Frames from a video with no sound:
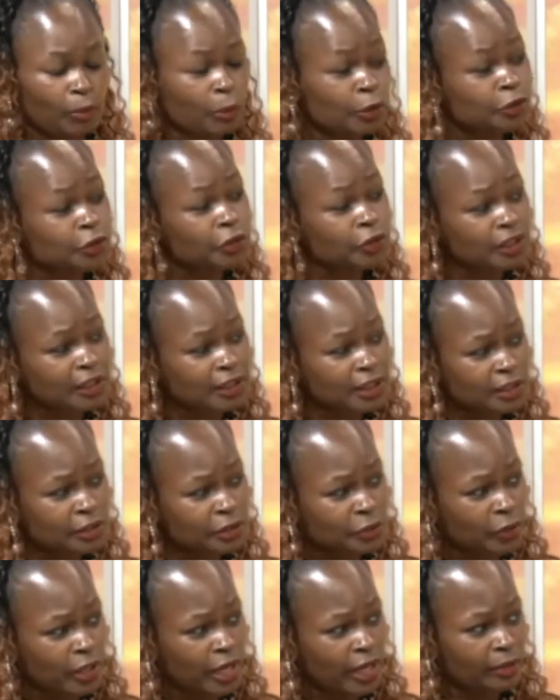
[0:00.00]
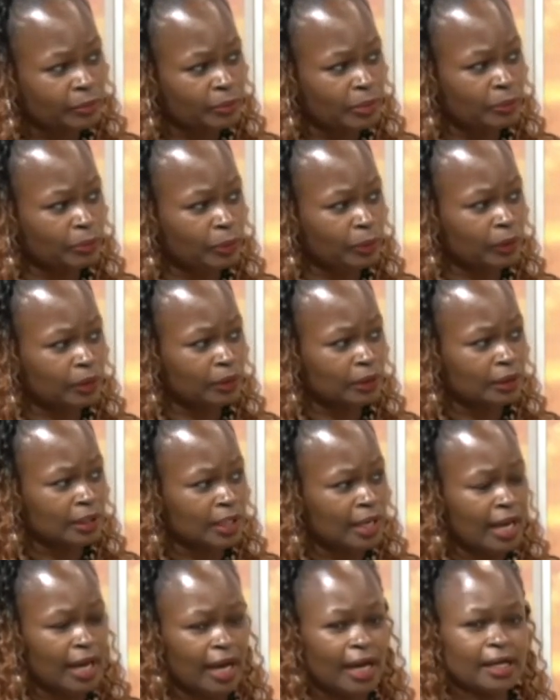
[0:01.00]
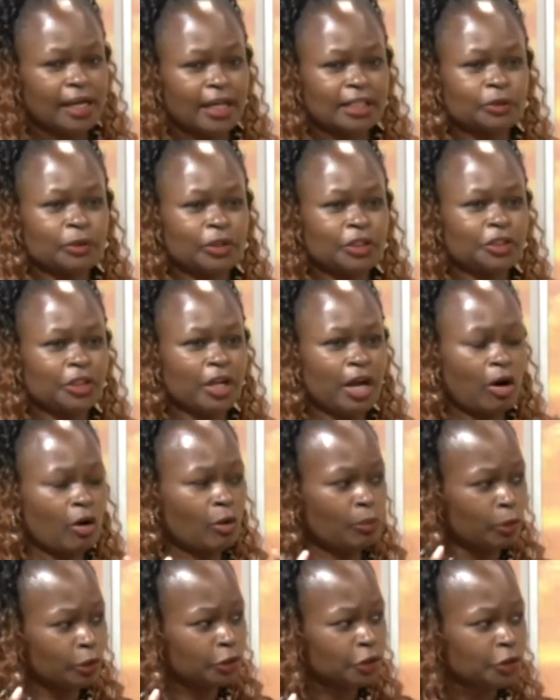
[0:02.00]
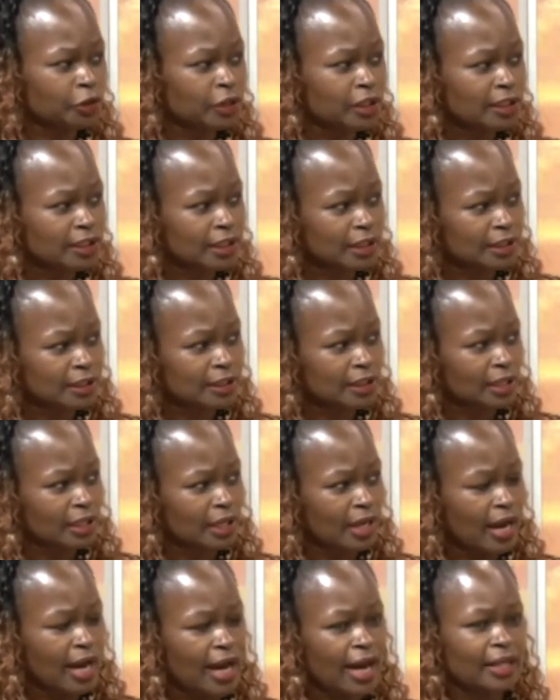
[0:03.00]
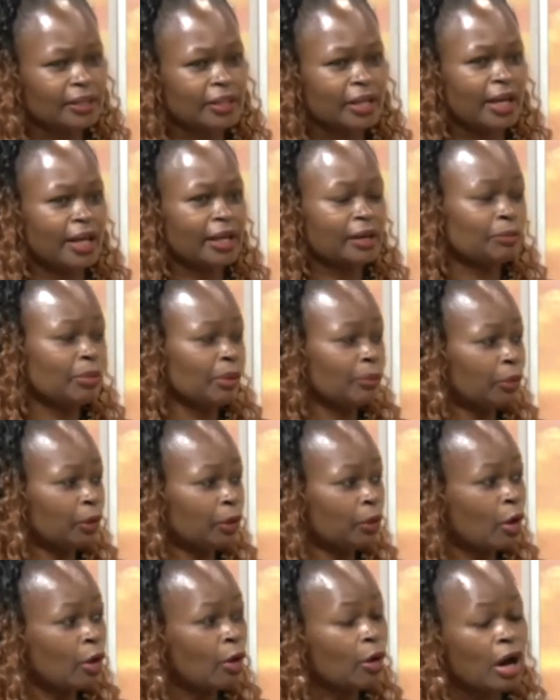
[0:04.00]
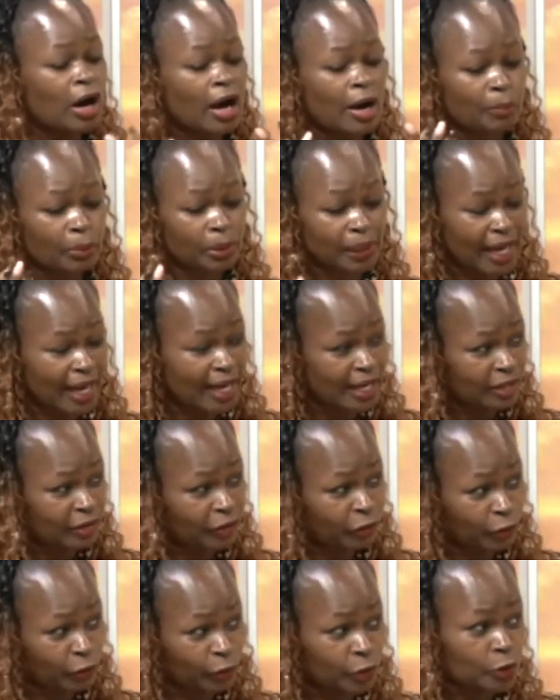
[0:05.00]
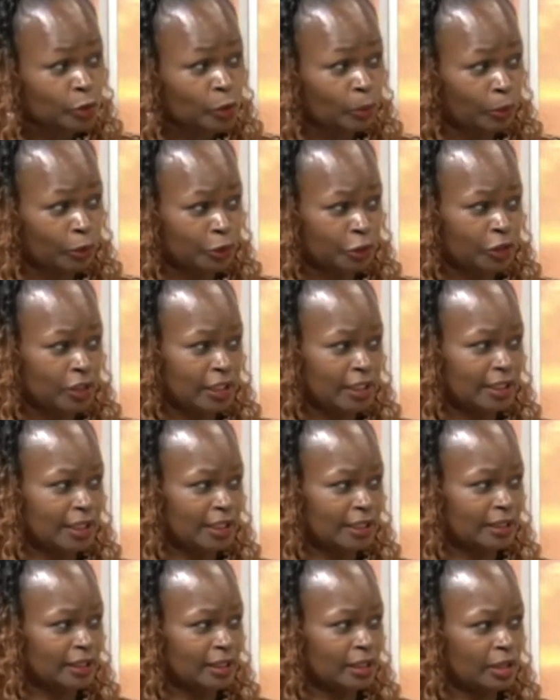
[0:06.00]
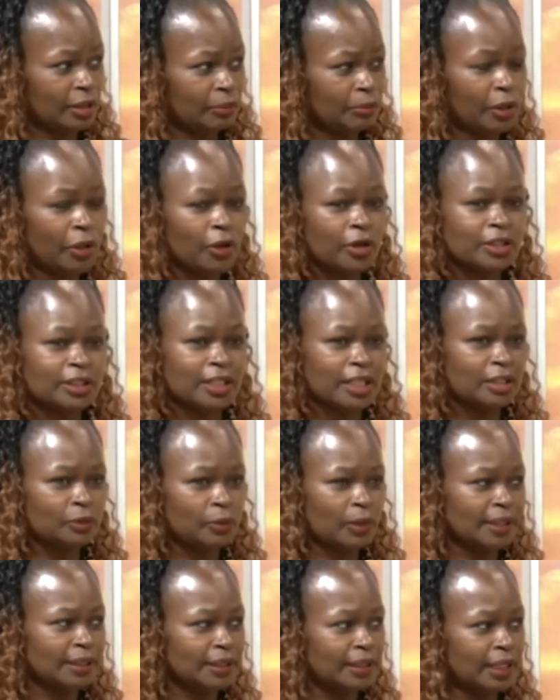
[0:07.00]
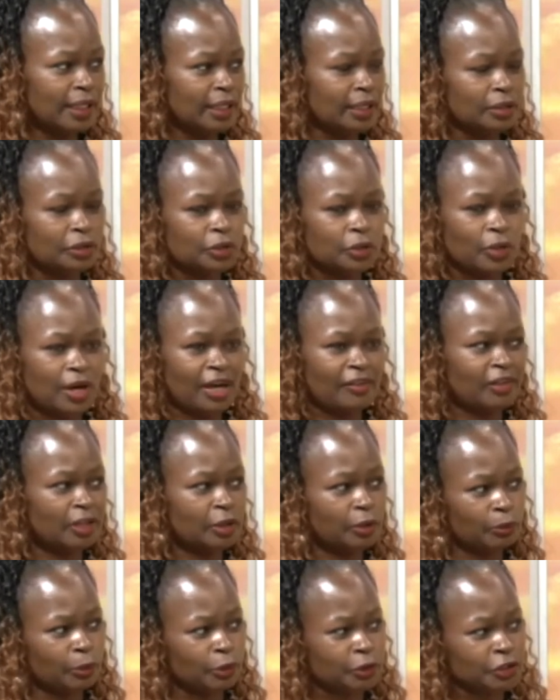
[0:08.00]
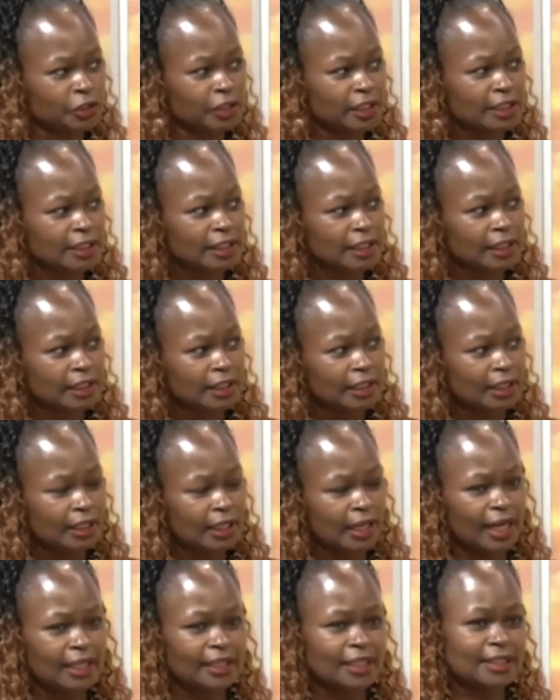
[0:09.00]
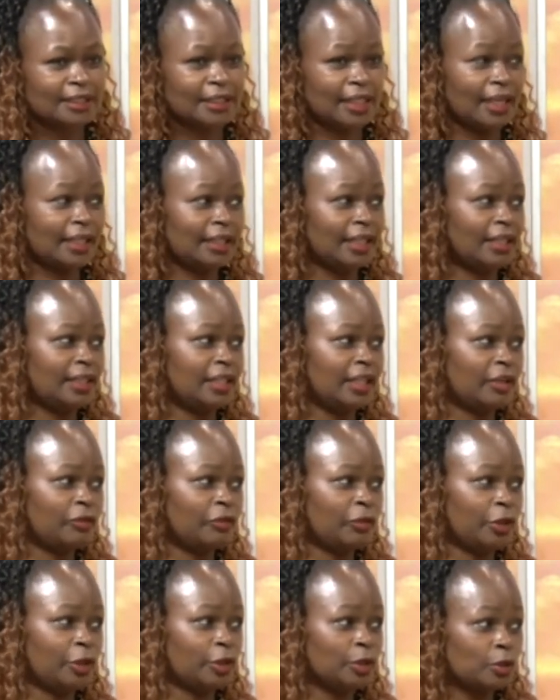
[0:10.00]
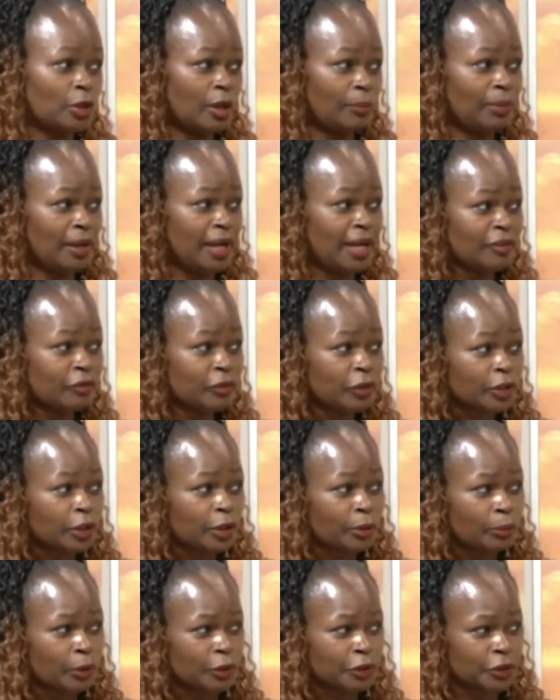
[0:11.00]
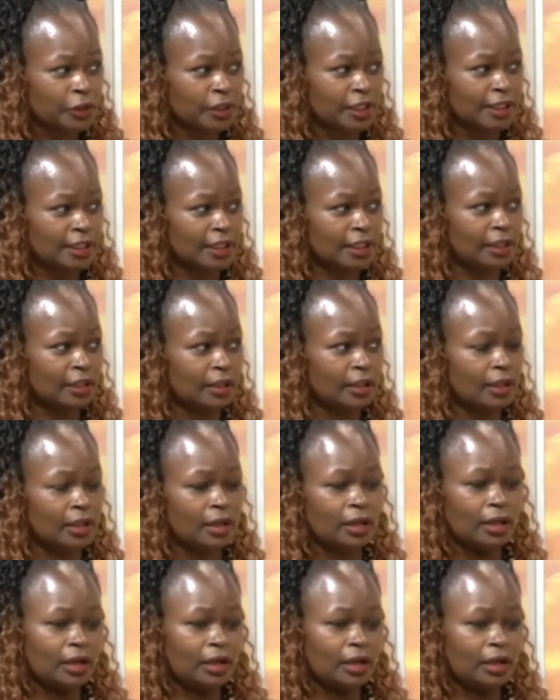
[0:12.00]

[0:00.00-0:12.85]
opportunities to young people? And as we share opportunities, are the young people applying for those opportunities? Because there's one thing to have an opportunity, mm. and there's another thing for you to apply for the opportunity.